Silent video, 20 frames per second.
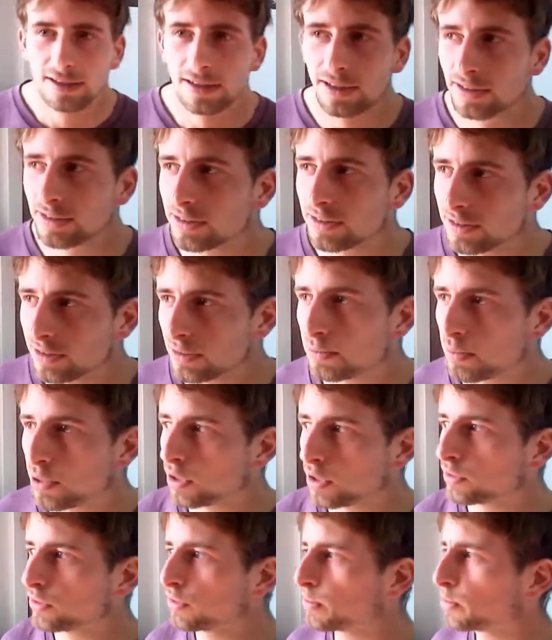it's
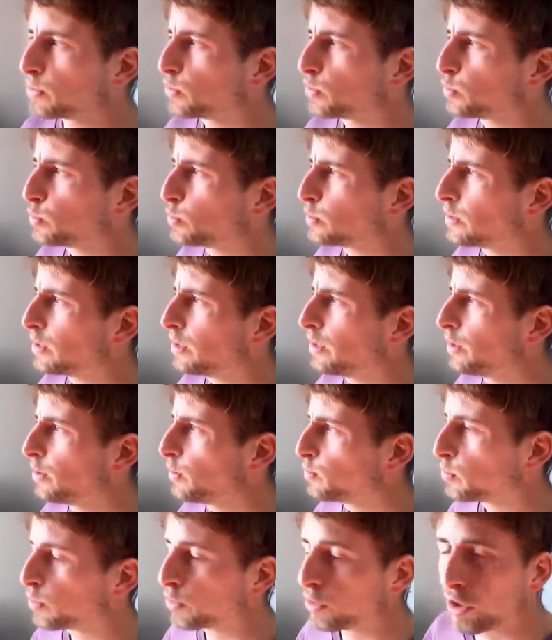impossible,
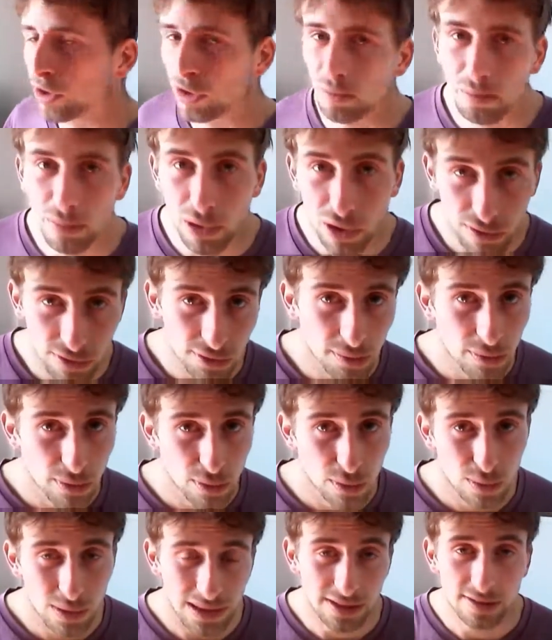well, not
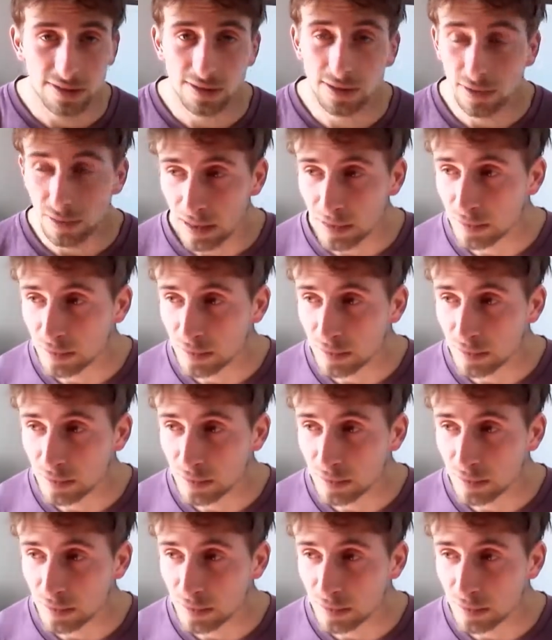impossible, as